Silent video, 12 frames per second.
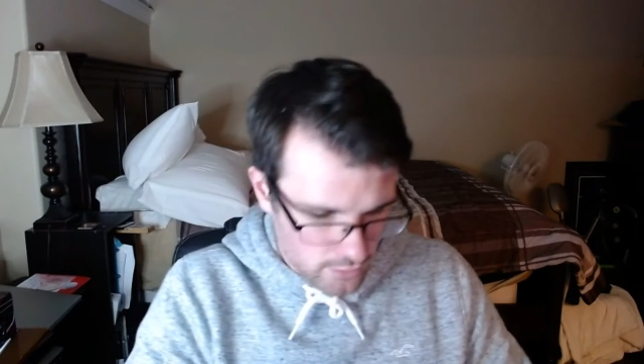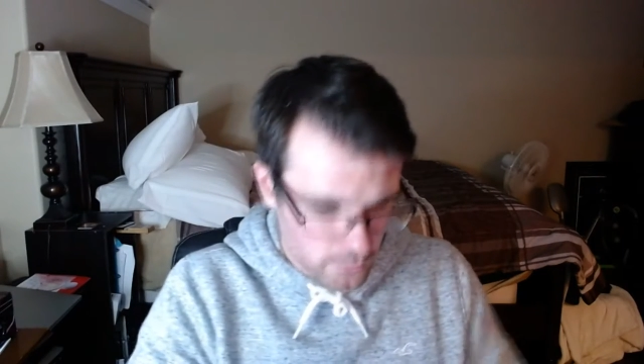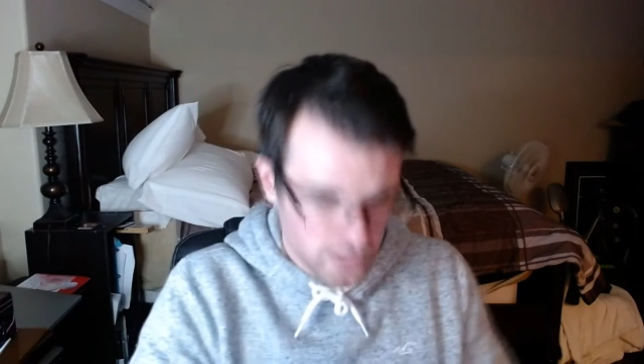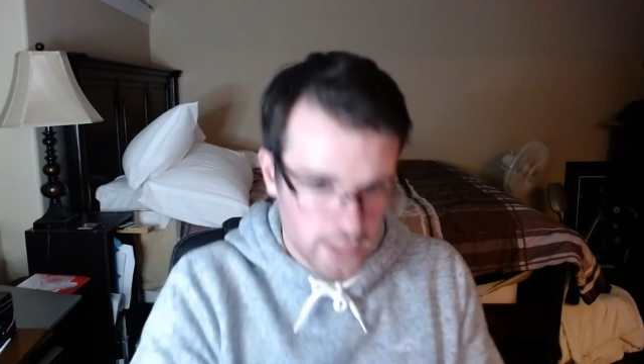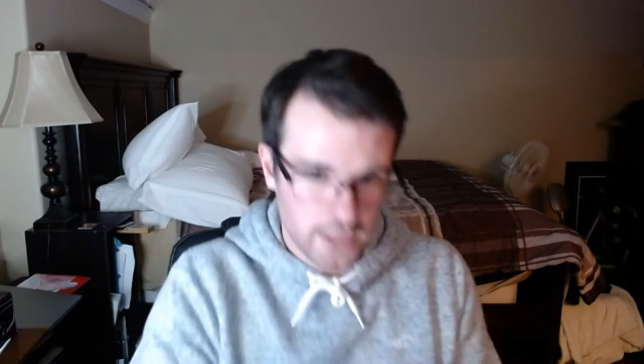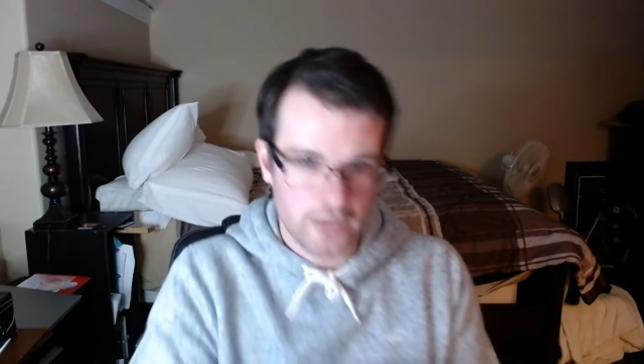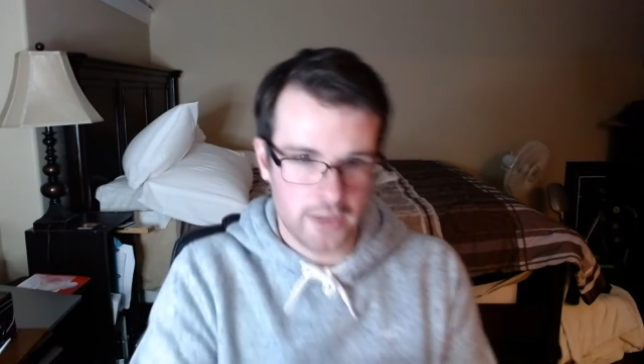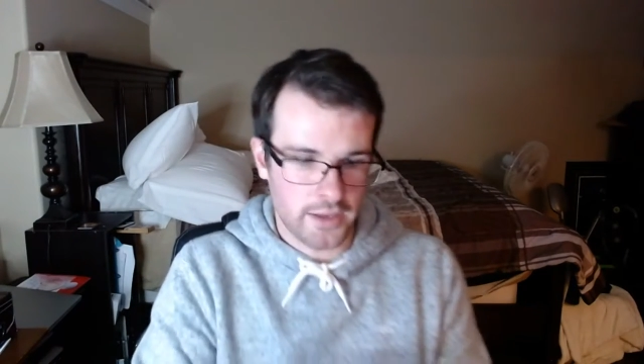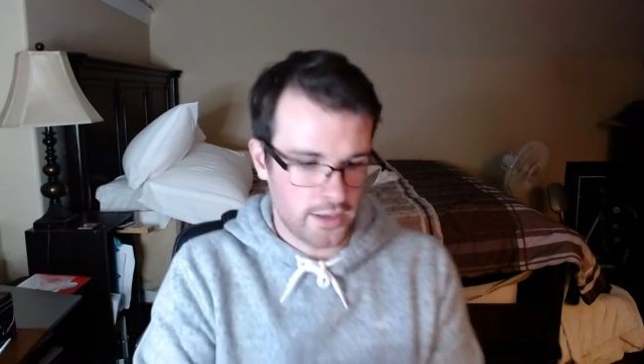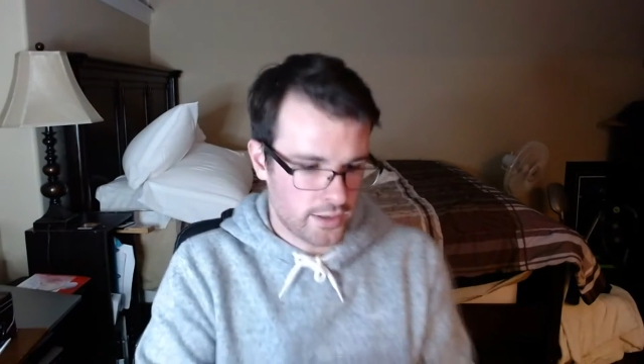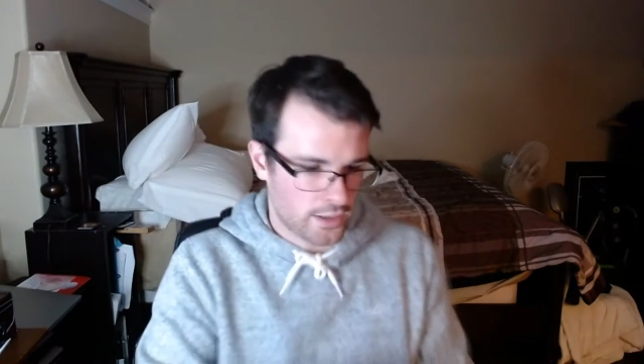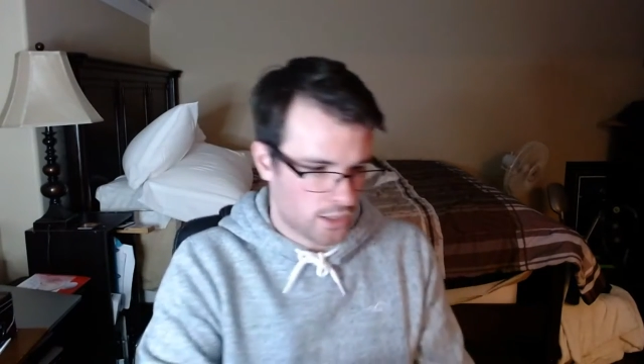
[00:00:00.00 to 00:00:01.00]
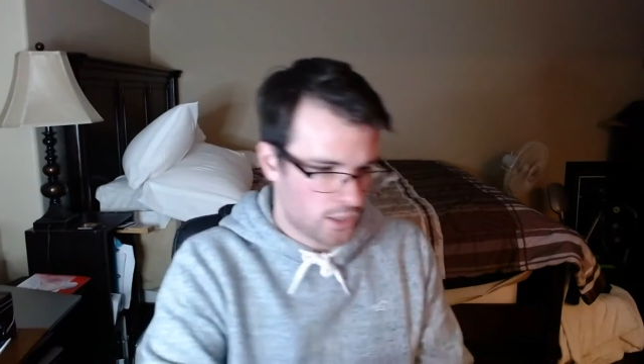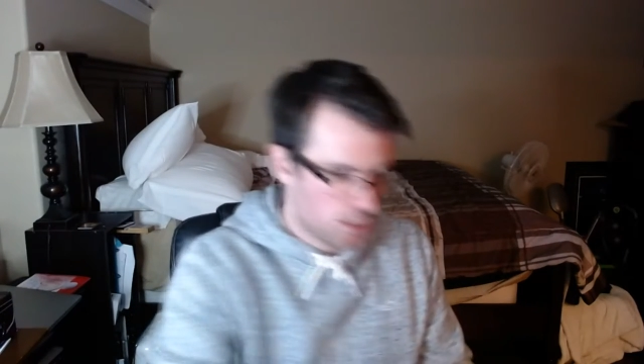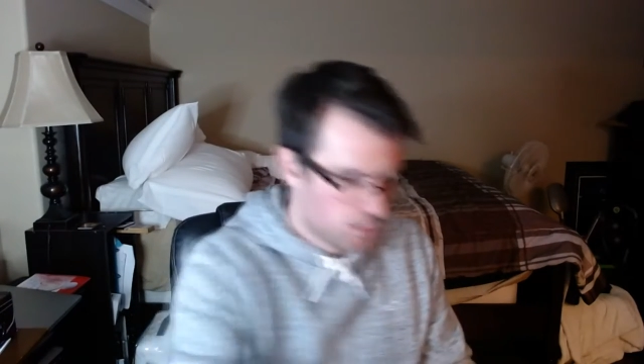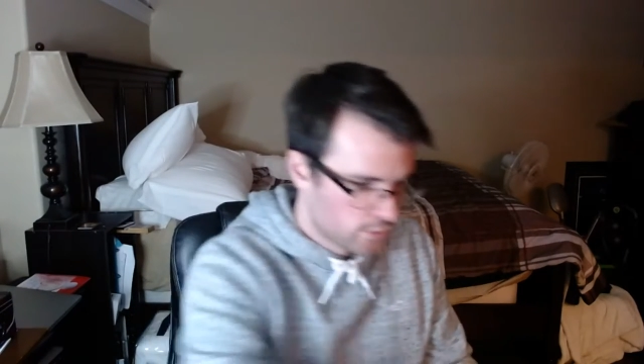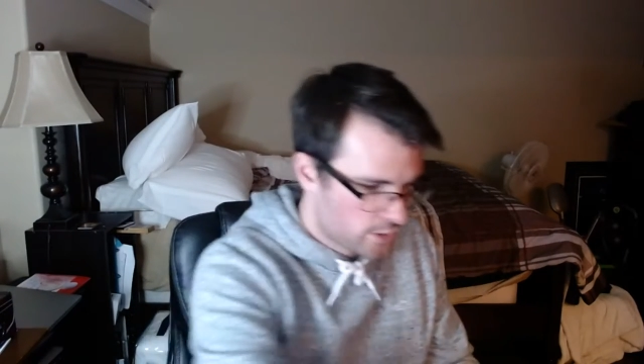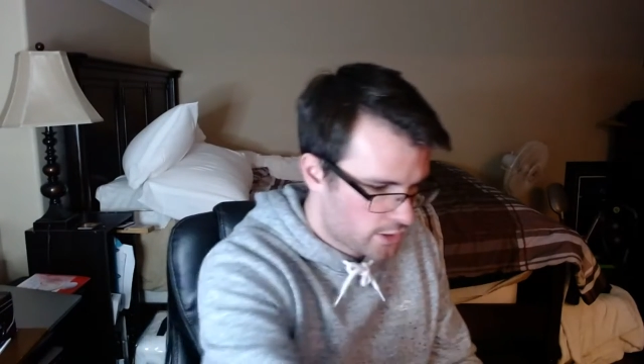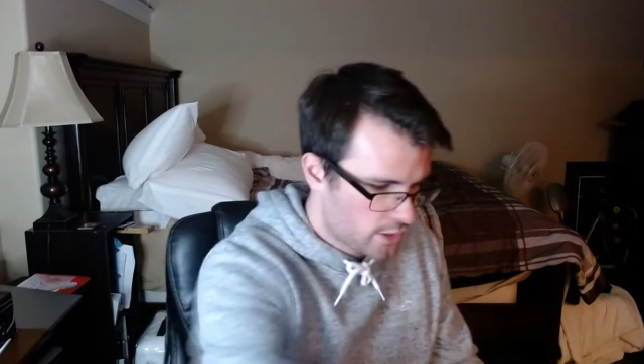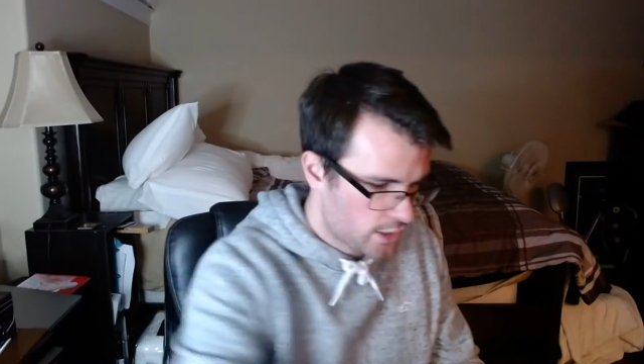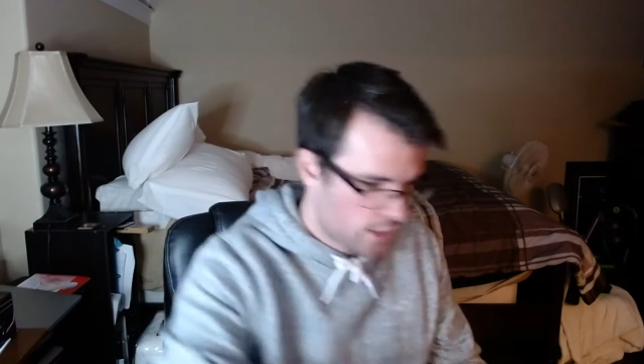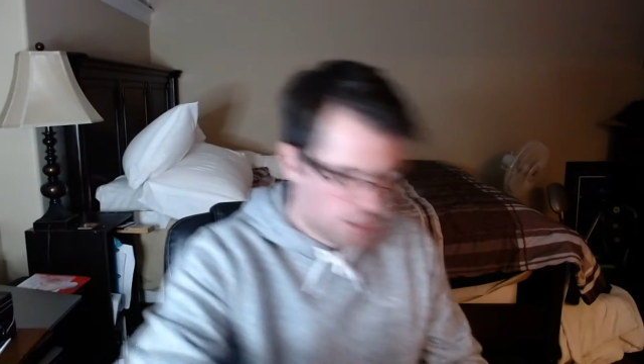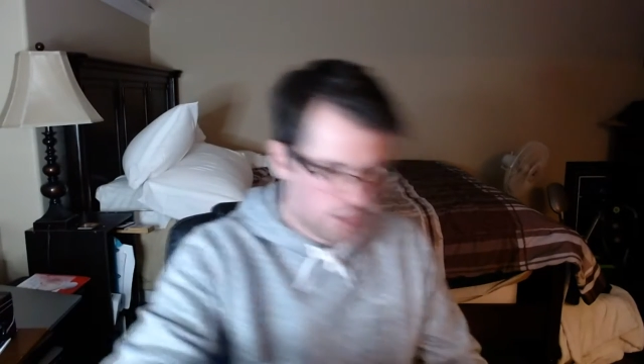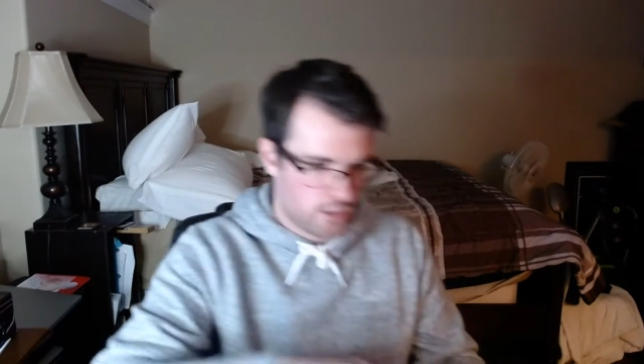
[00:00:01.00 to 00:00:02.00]
We got a uh, code
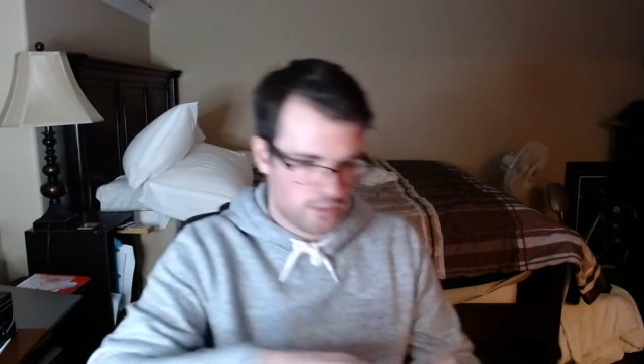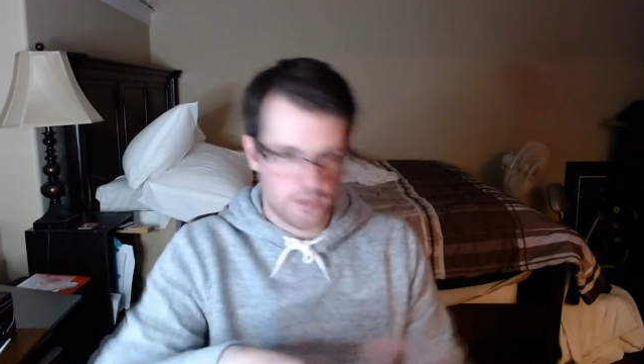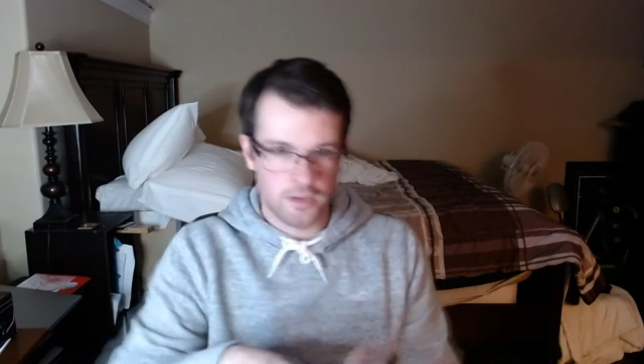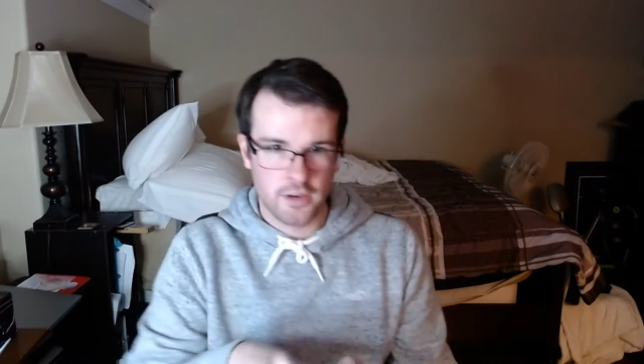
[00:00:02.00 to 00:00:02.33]
card.